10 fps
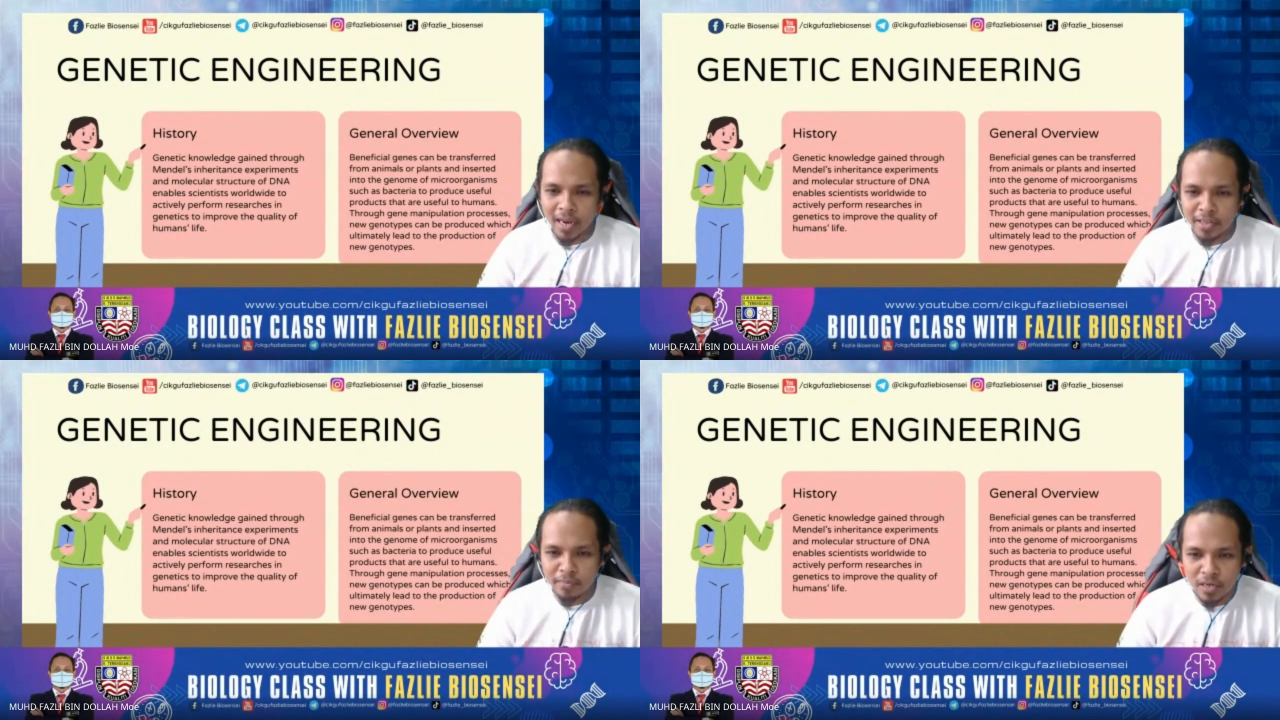
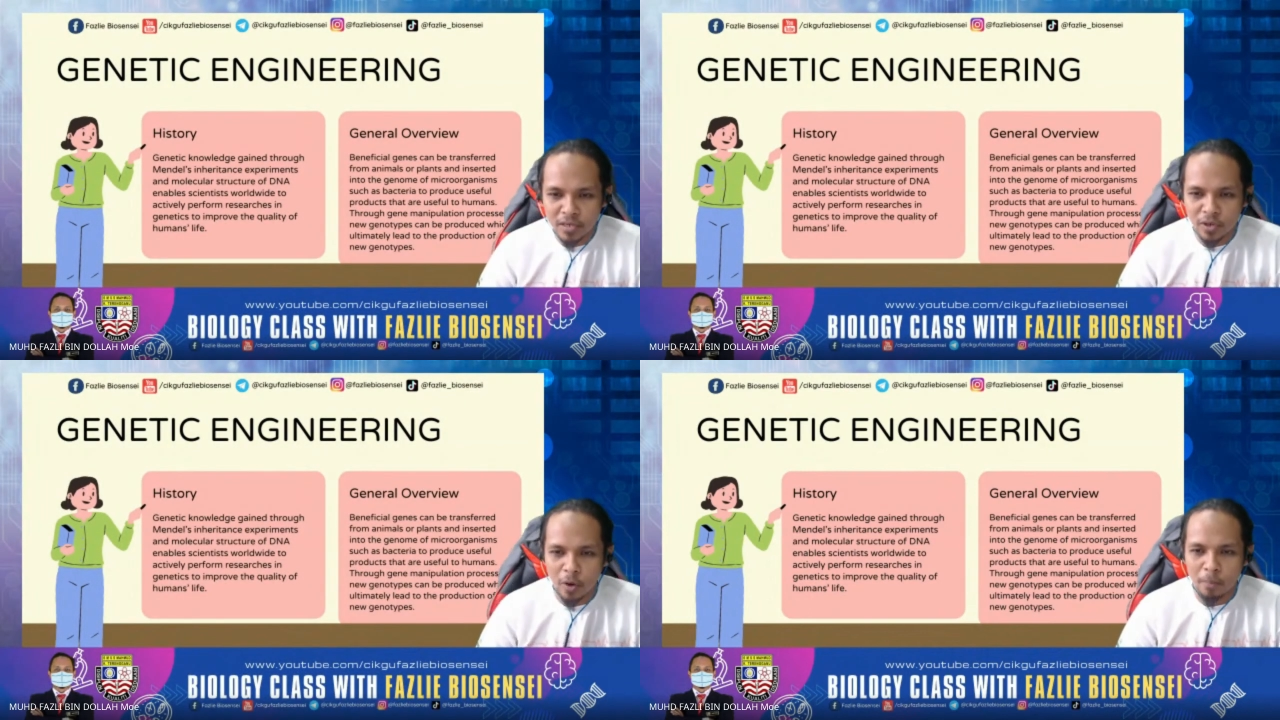
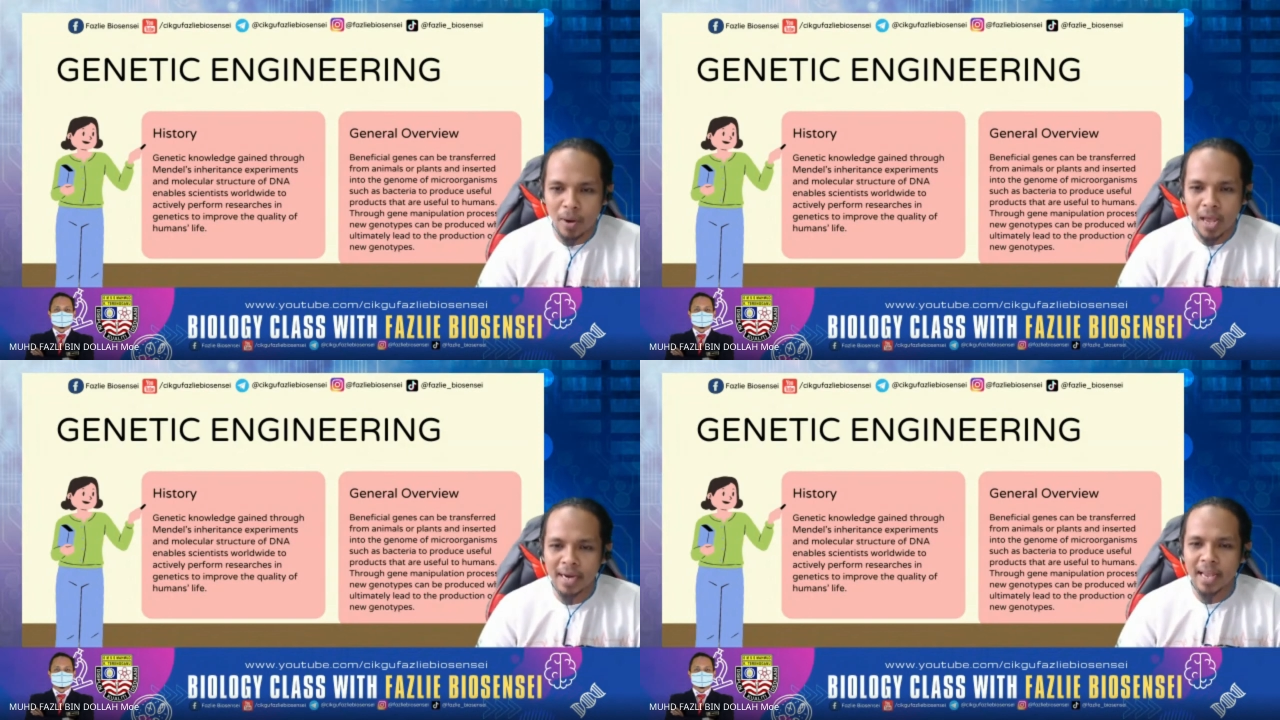animals or
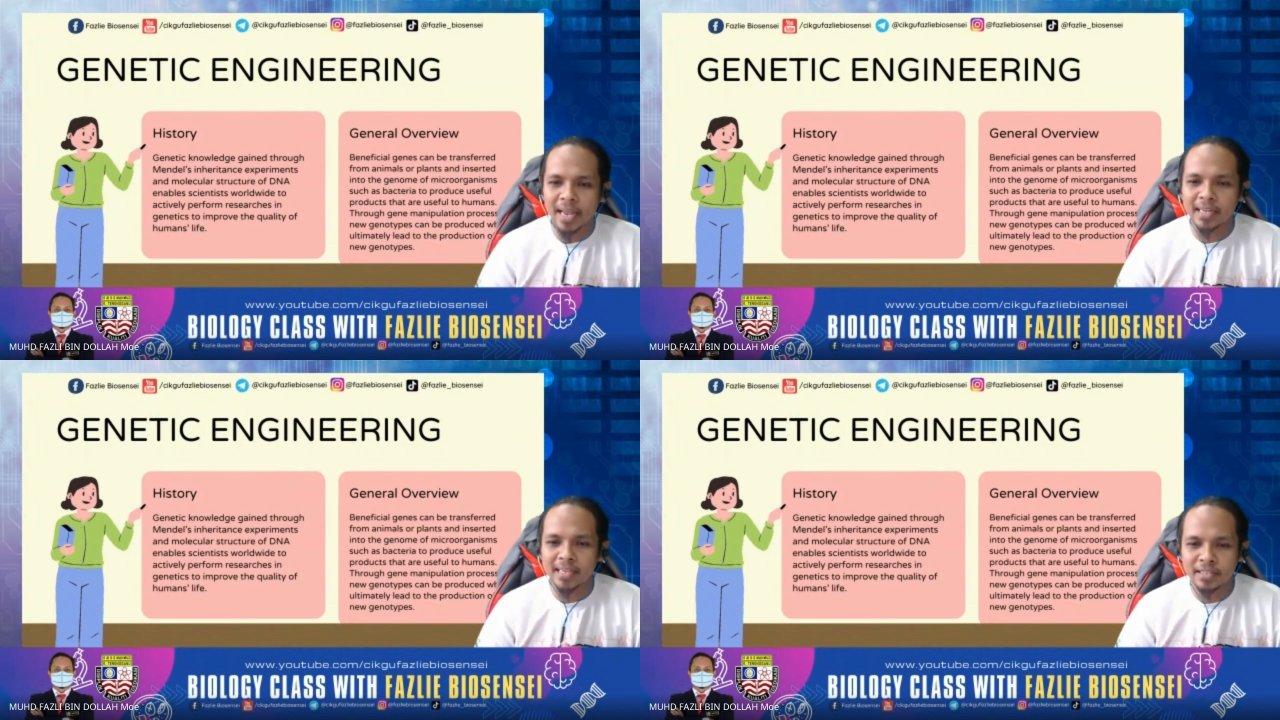plant
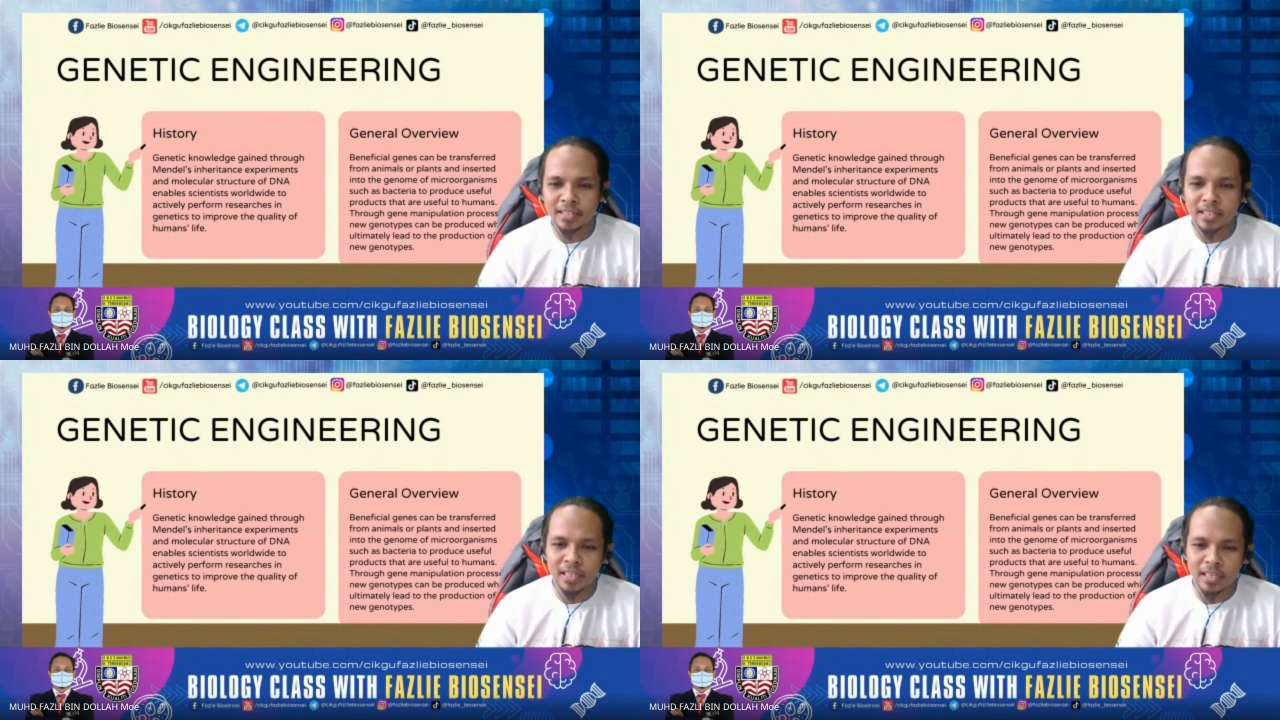and
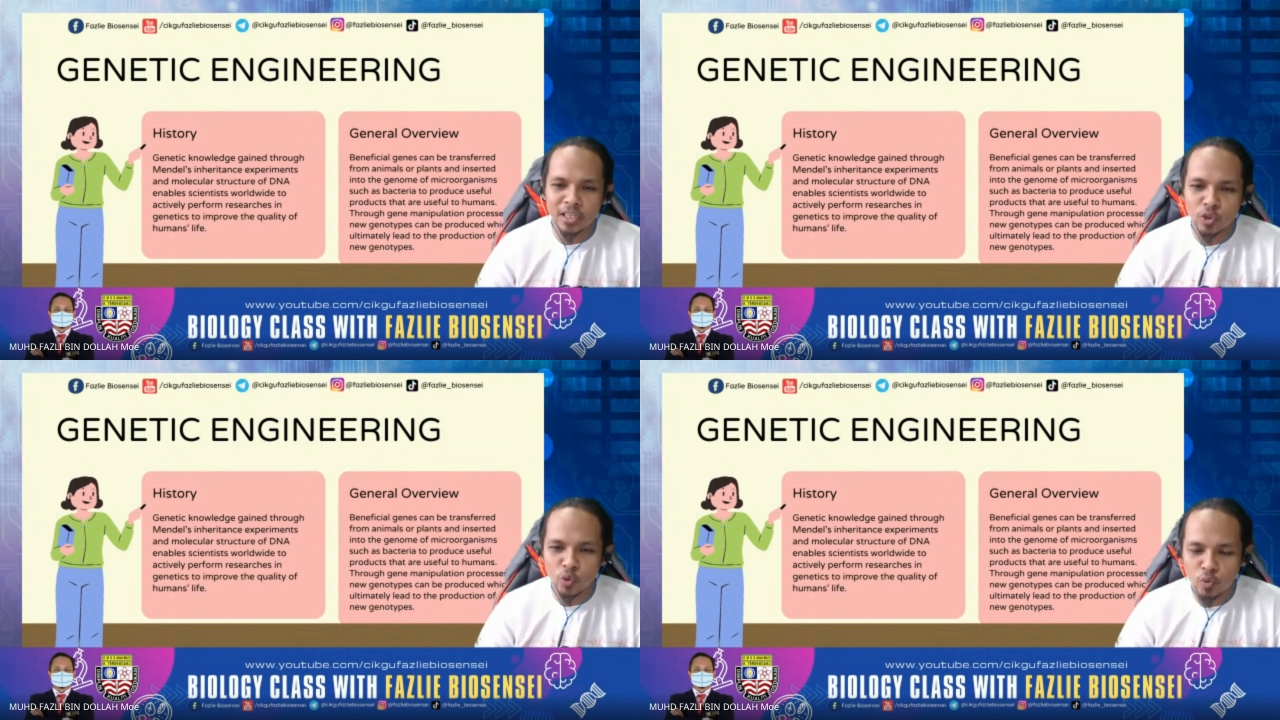inserted
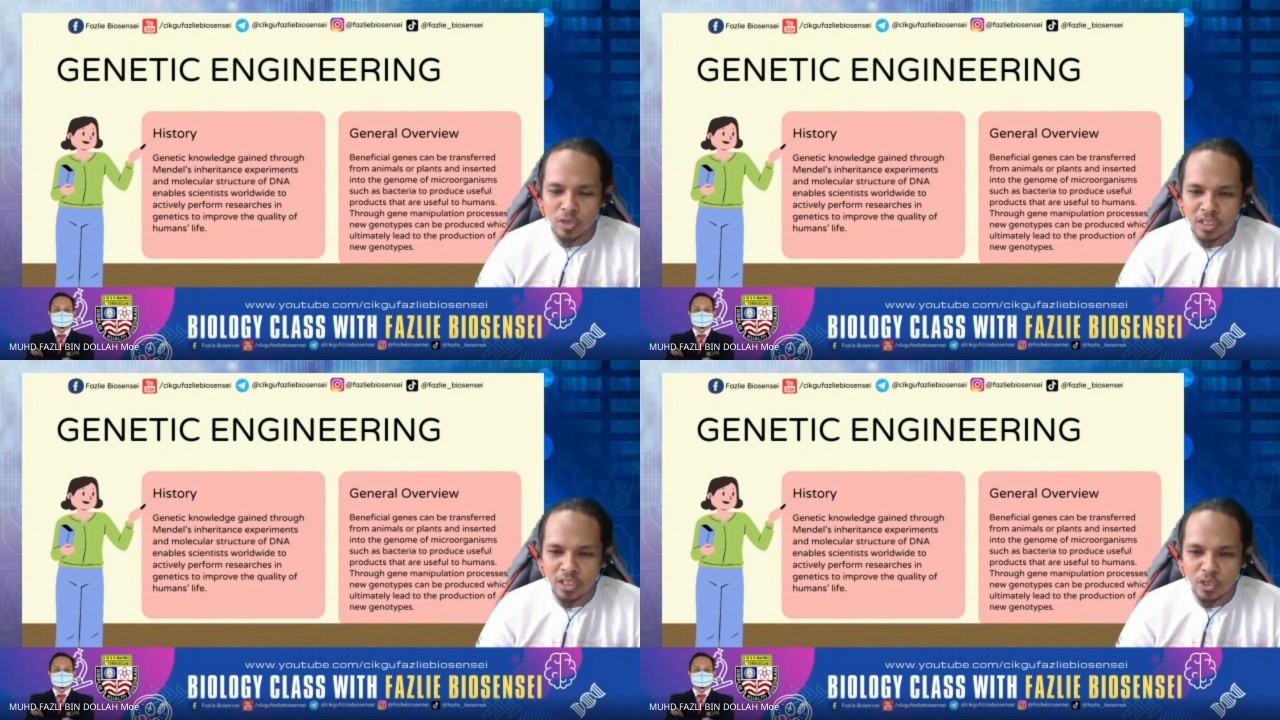into
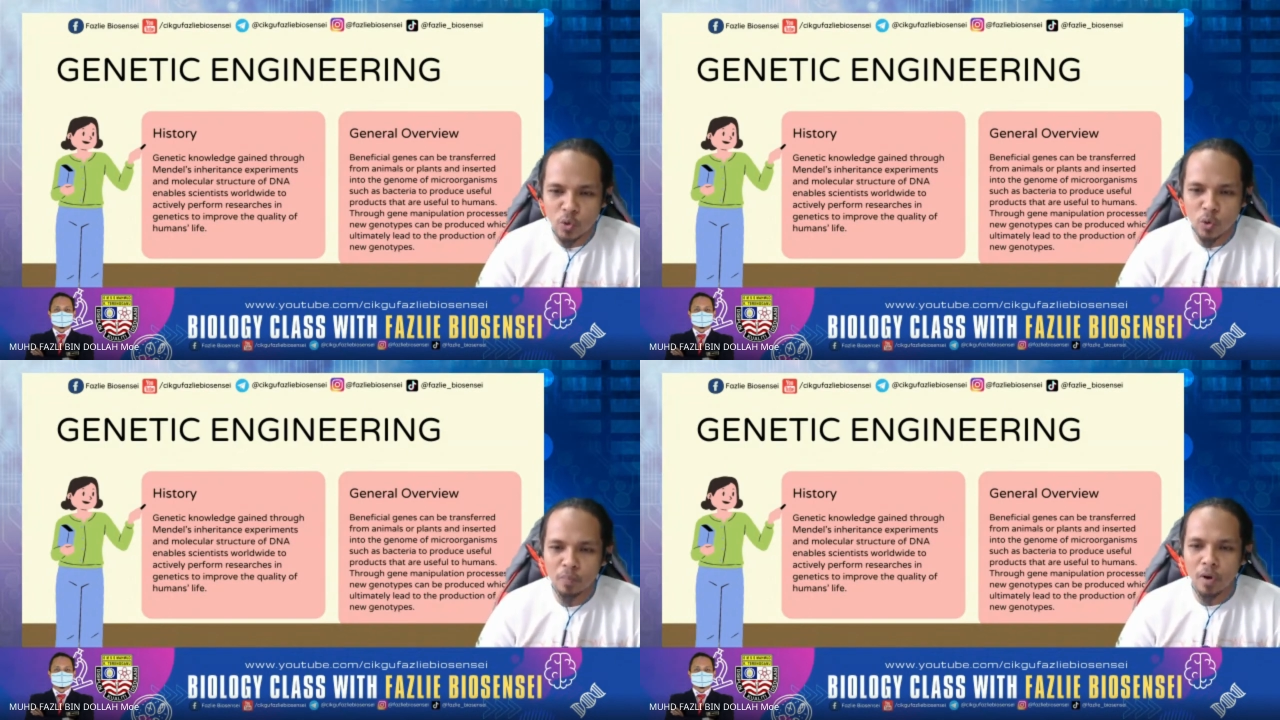the
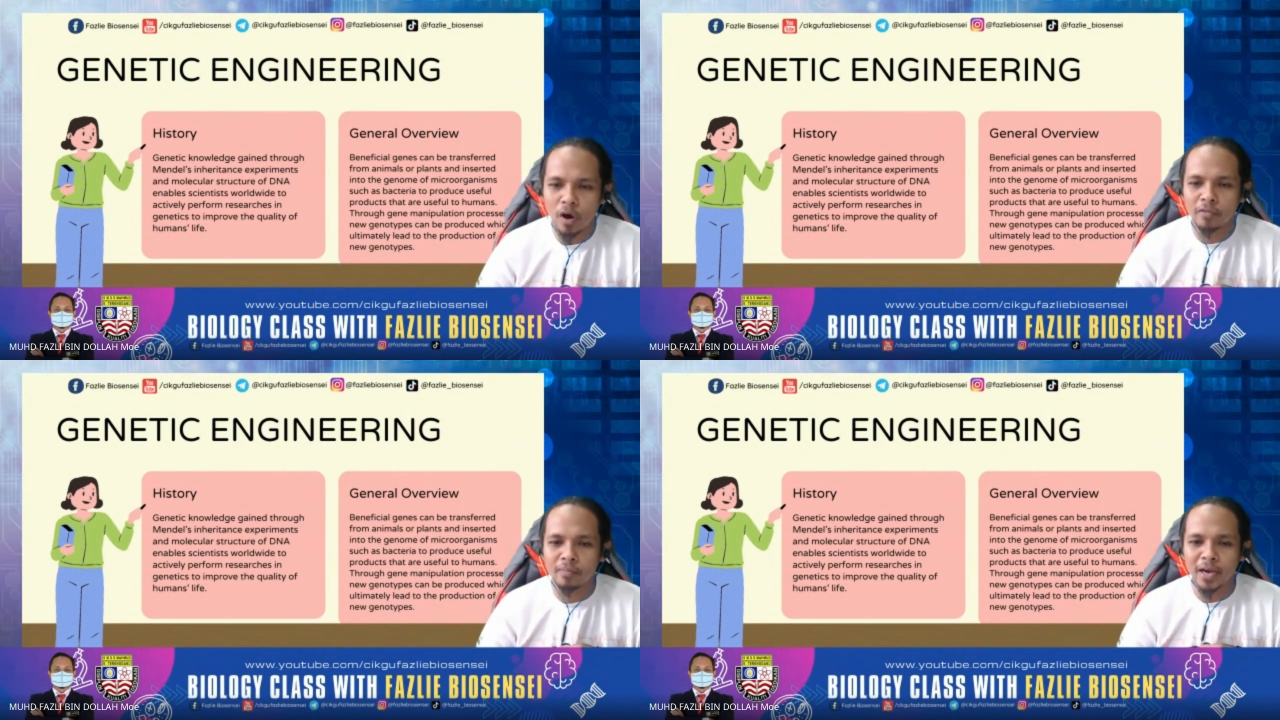genome
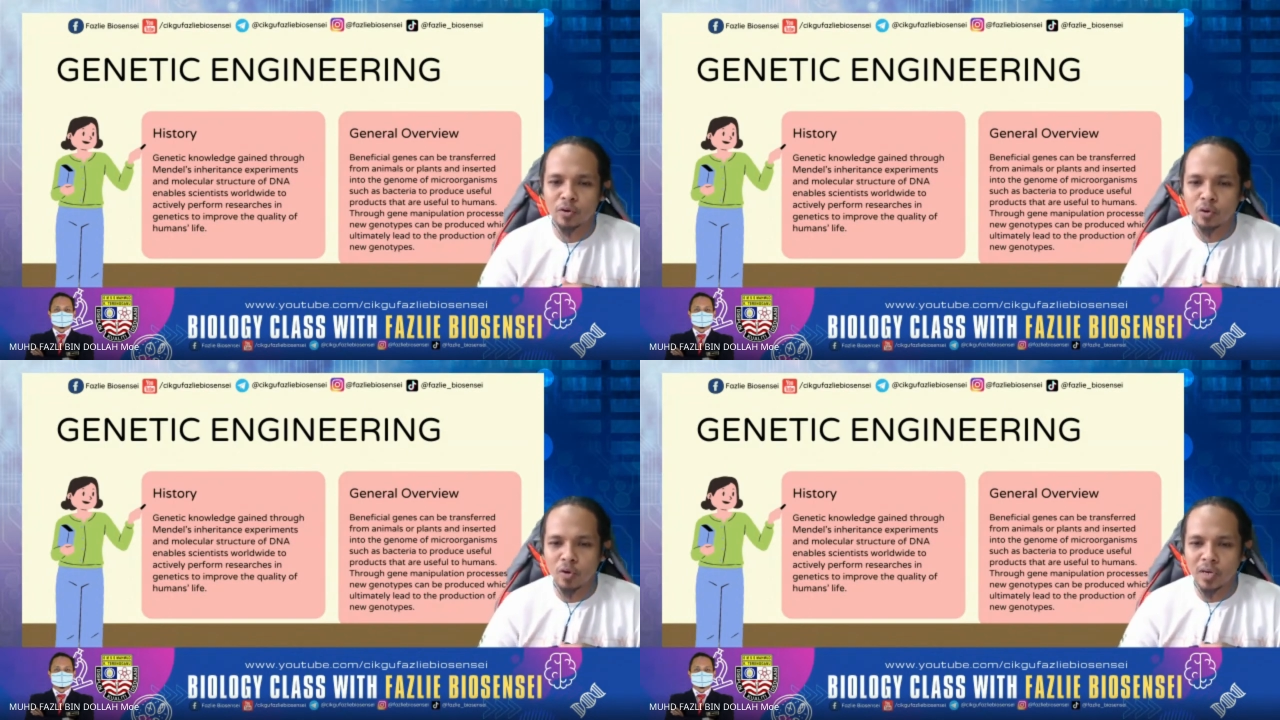of
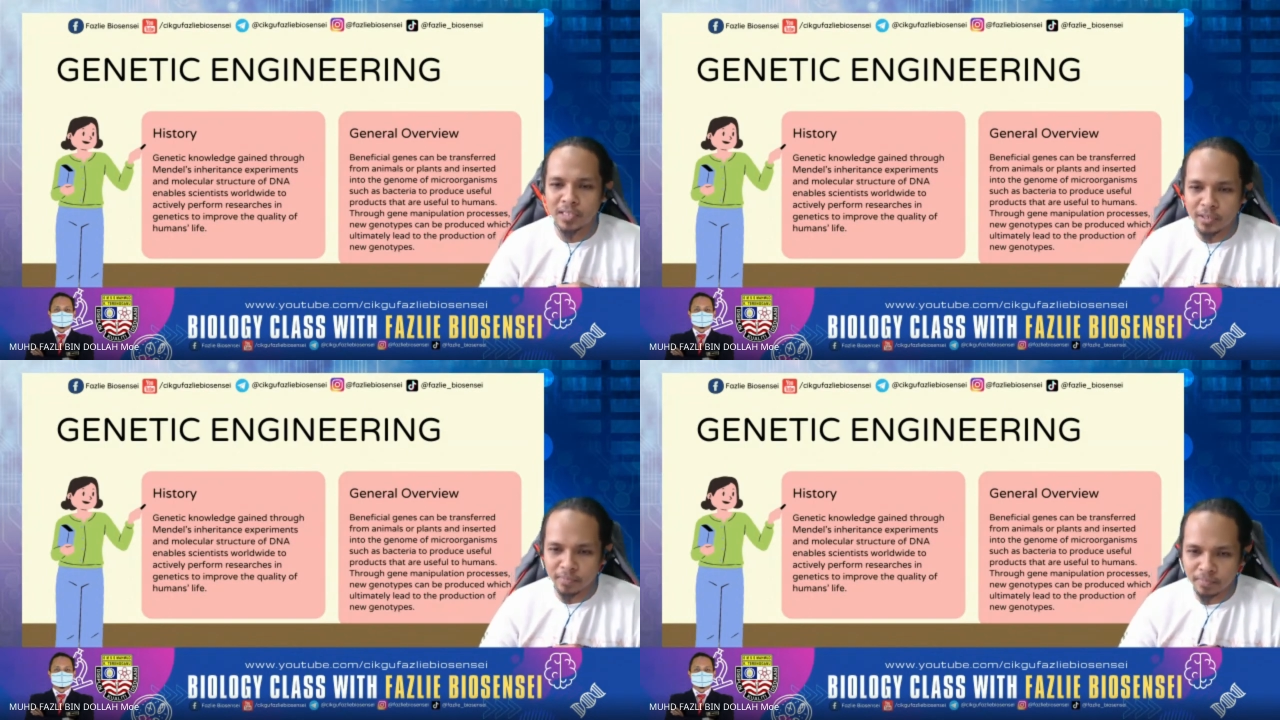microorganism